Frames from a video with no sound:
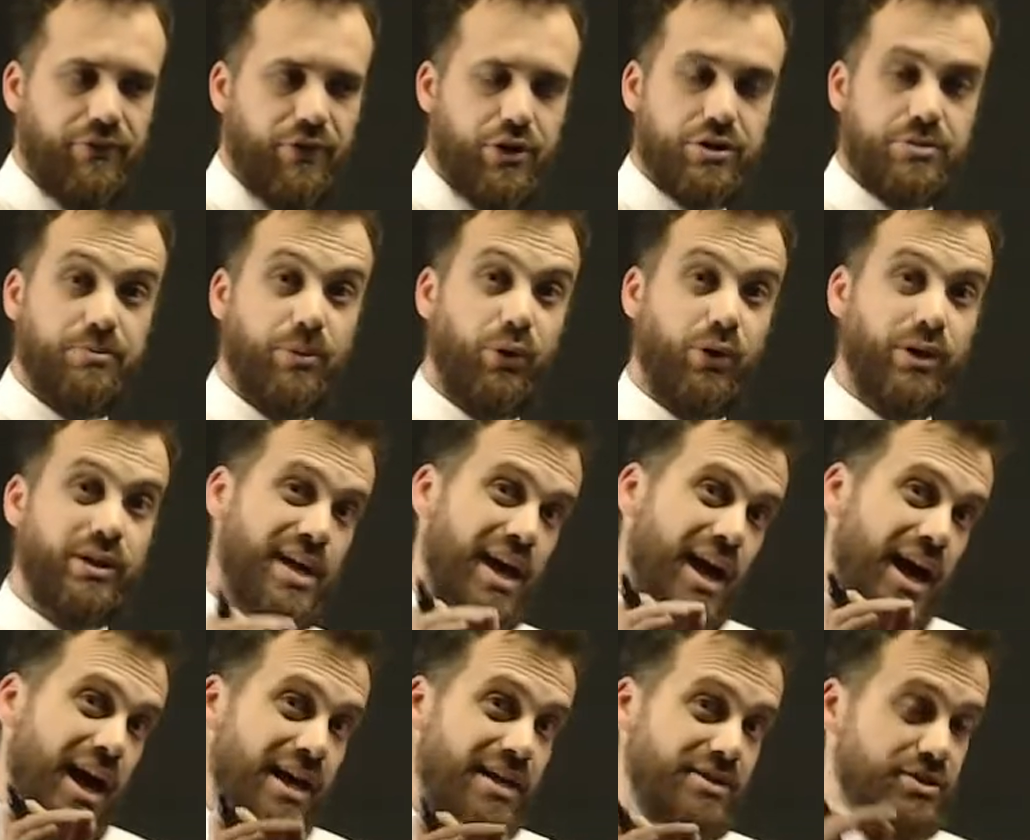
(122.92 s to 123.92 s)
first point
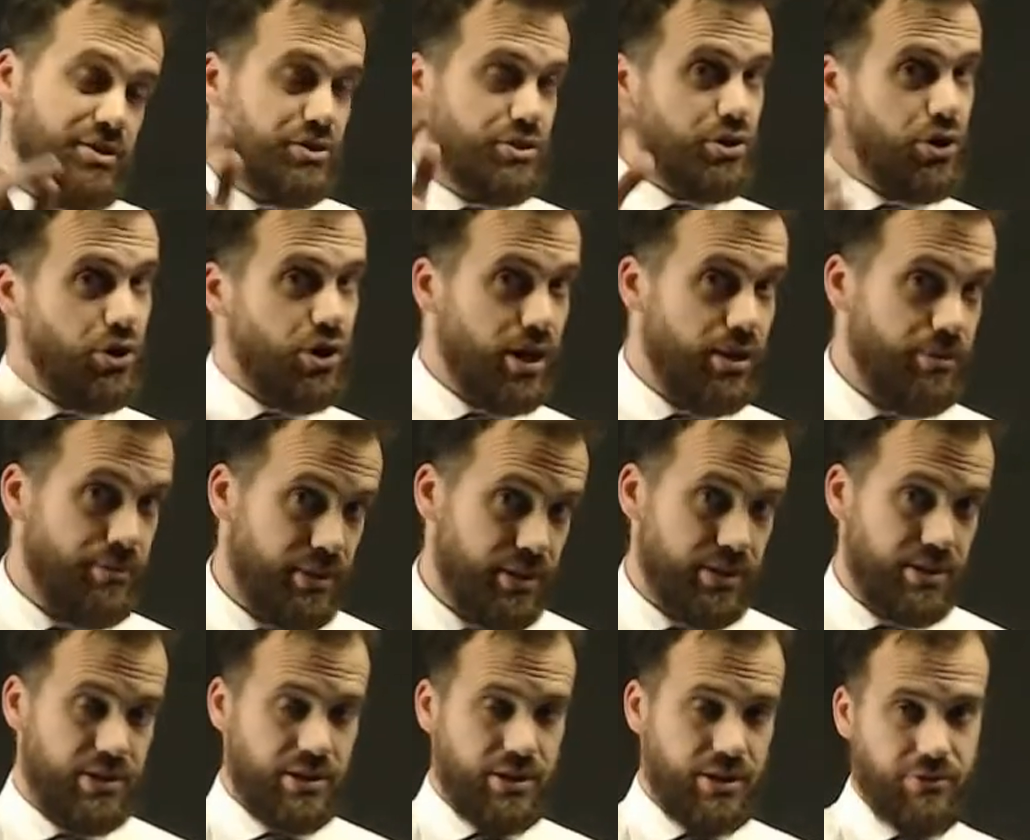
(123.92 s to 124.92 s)
at time
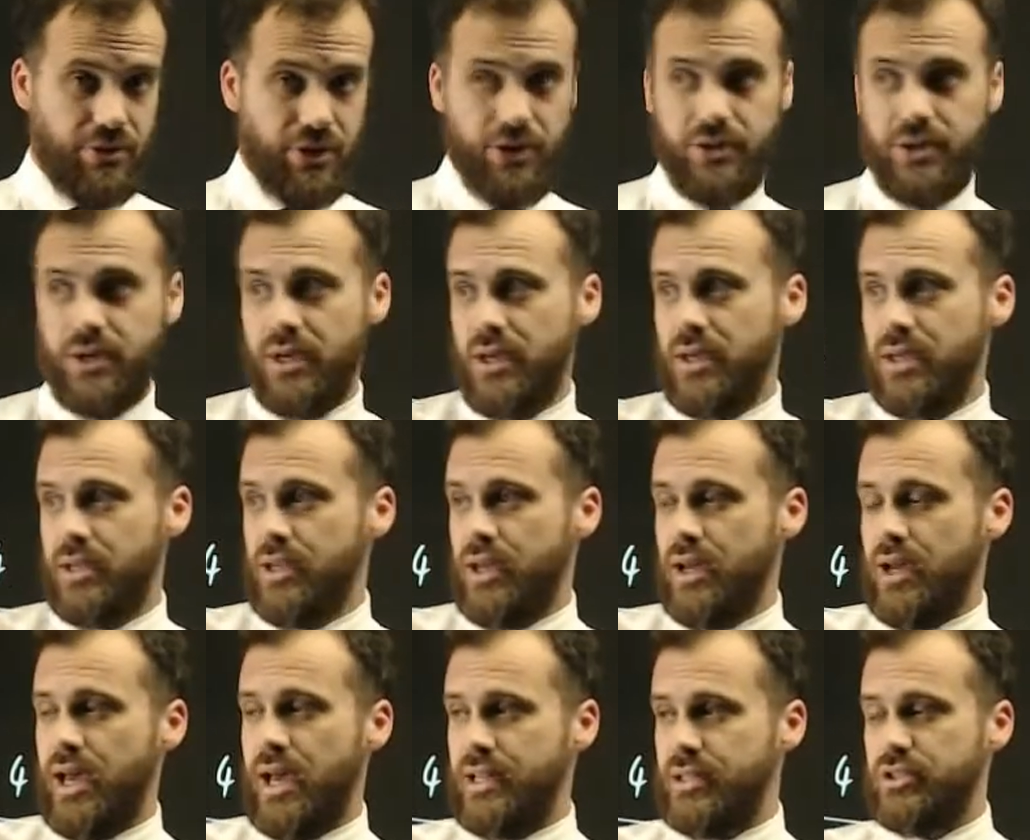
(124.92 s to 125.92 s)
0. Now
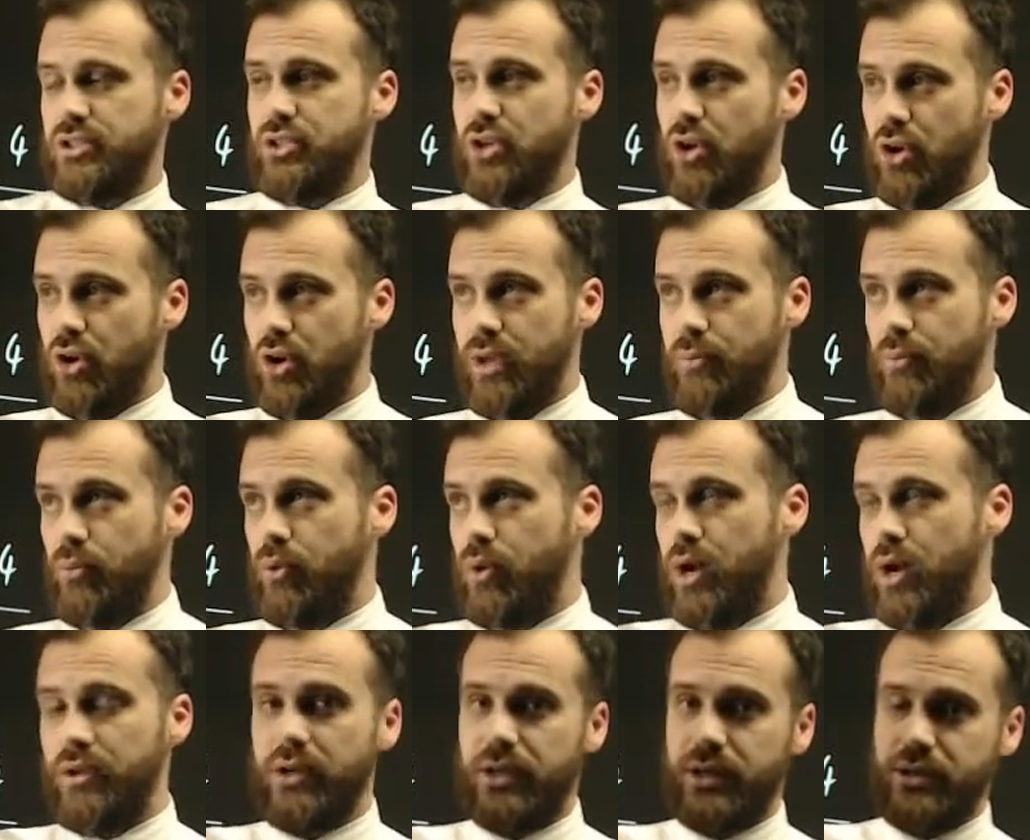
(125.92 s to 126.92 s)
at time
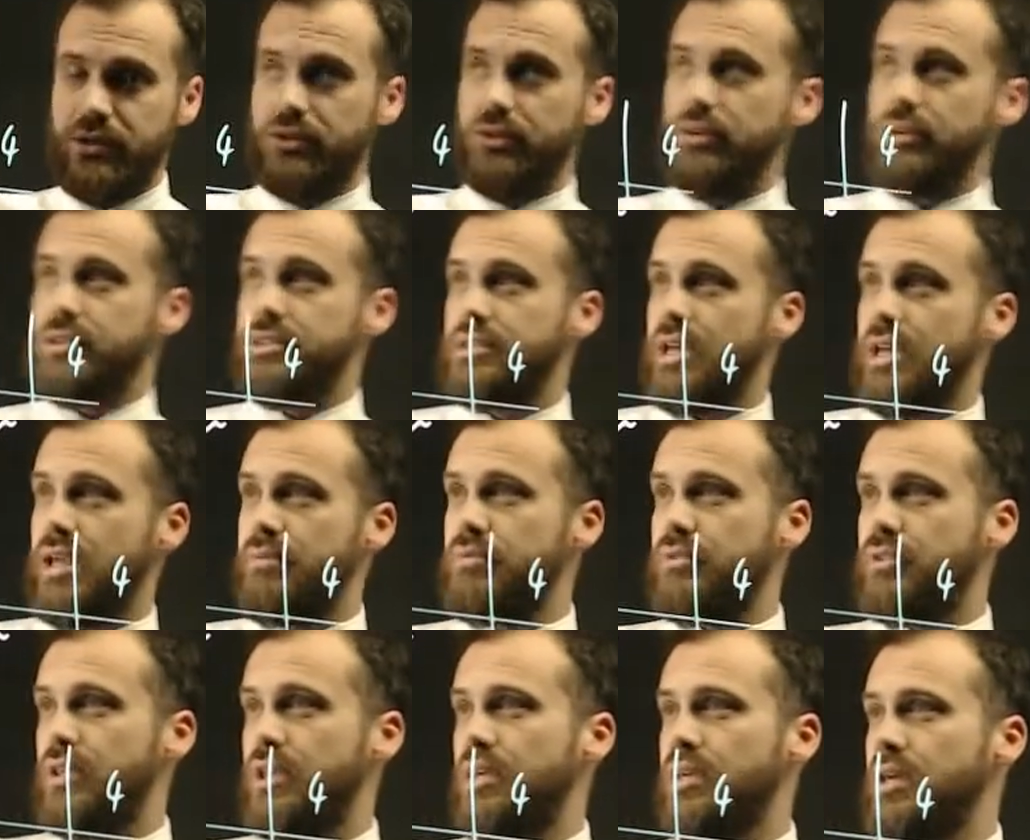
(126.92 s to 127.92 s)
1, I can do the same
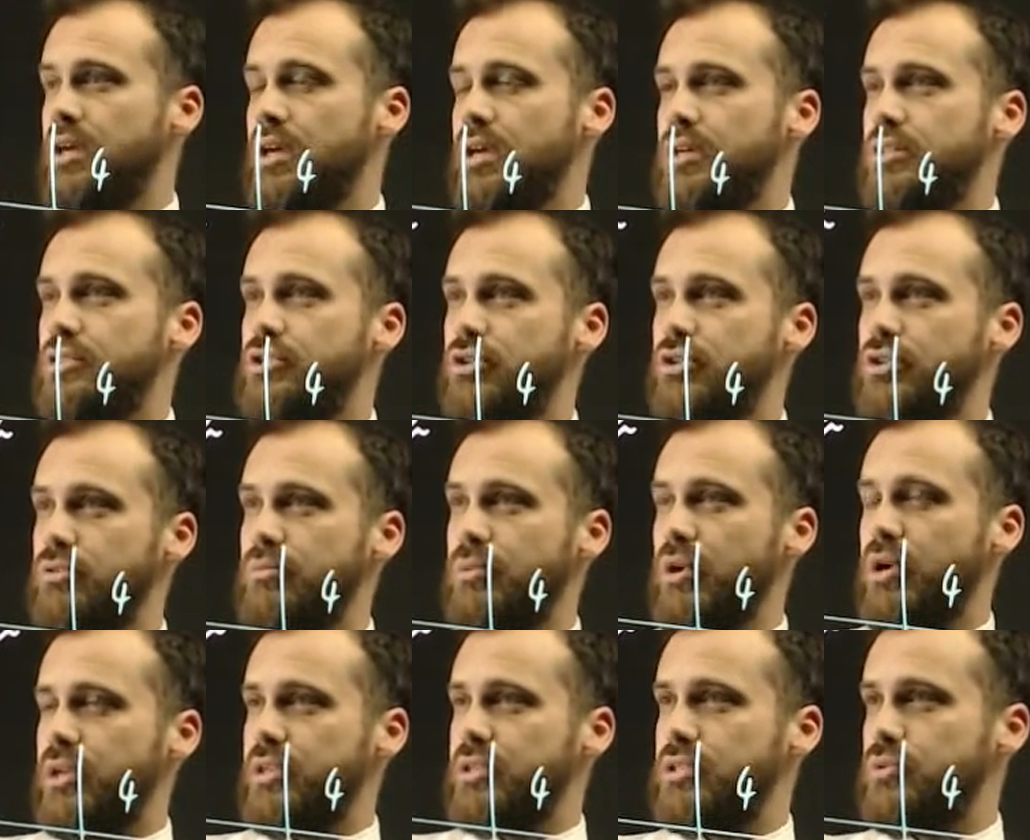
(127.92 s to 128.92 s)
thing. 2
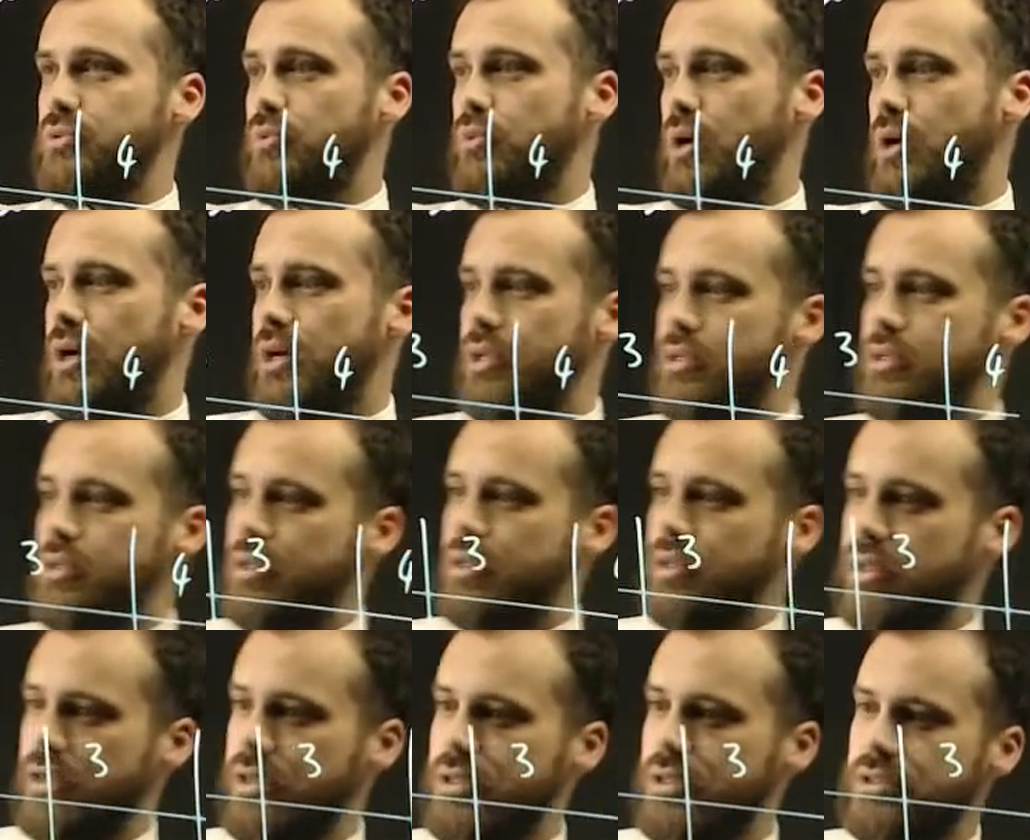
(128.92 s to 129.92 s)
minus 1
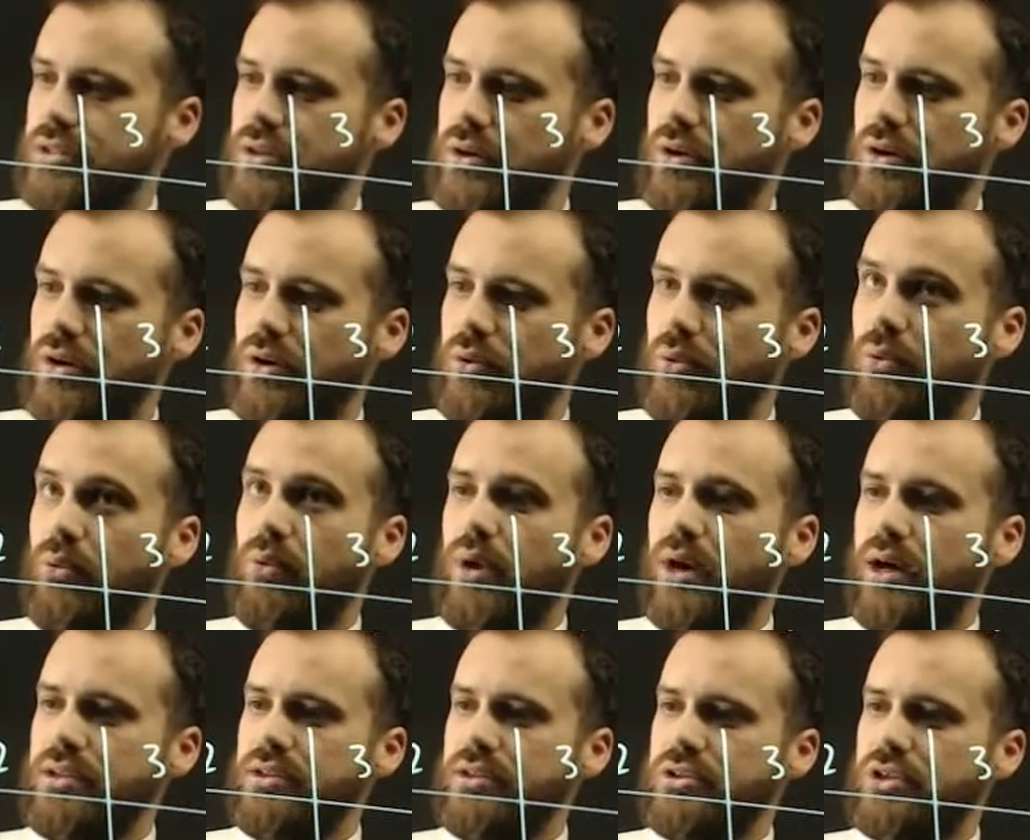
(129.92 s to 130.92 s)
is
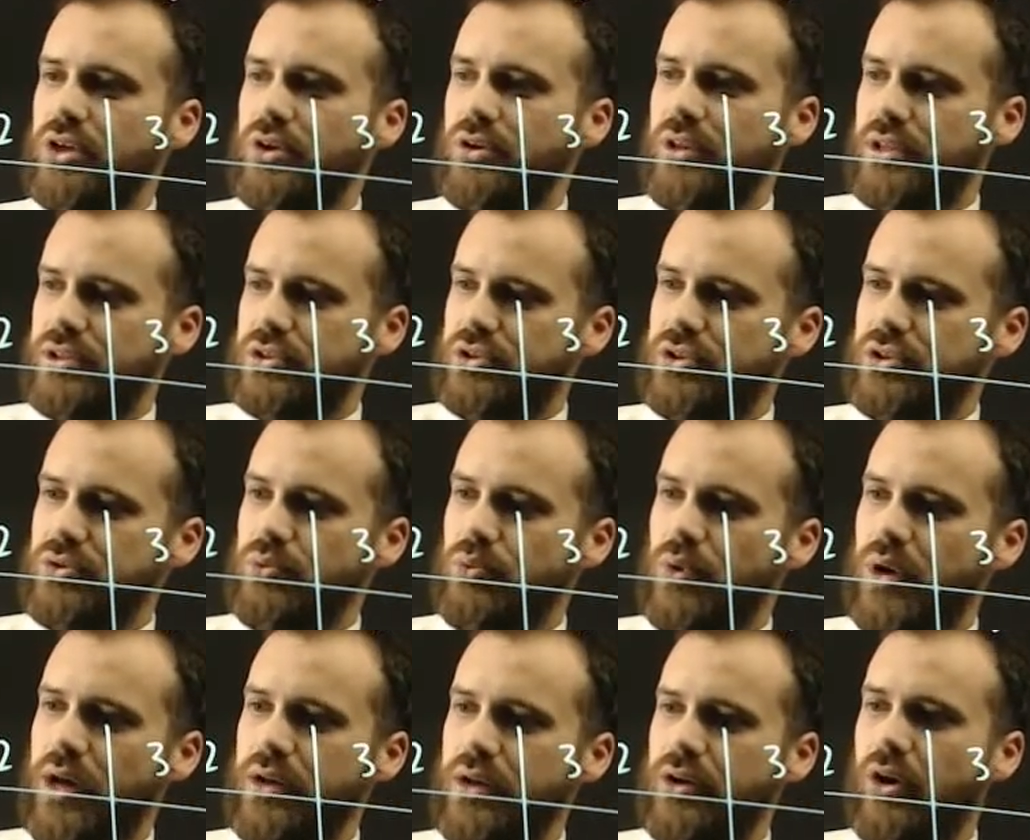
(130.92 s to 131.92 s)
1, so that's just
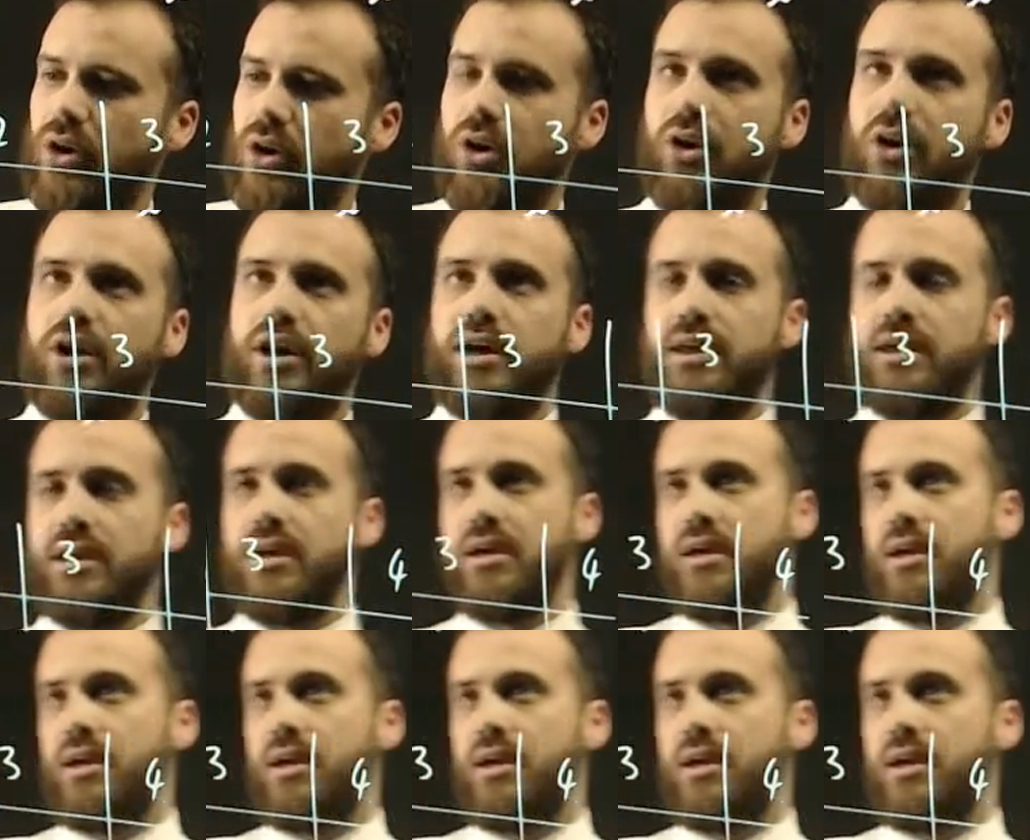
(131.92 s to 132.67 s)
1i.